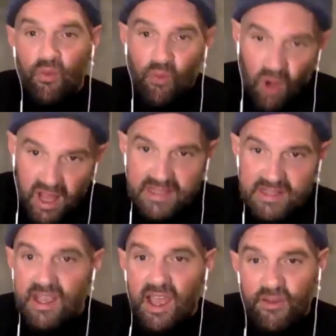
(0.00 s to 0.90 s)

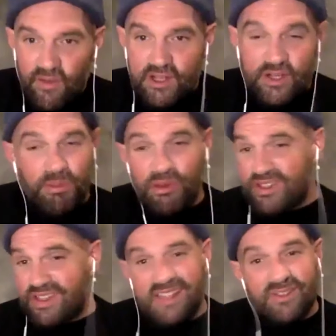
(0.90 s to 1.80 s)
rice, and
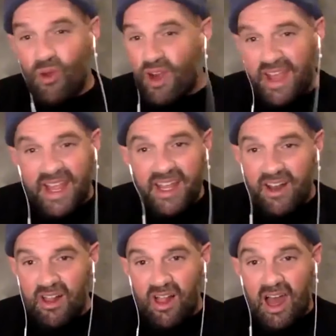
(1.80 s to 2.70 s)
vegetables. That's what I
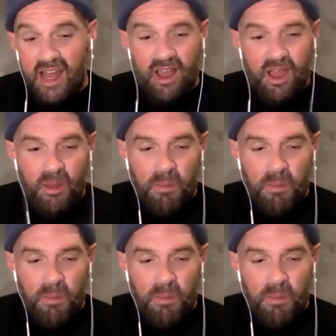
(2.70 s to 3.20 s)
eat a lot.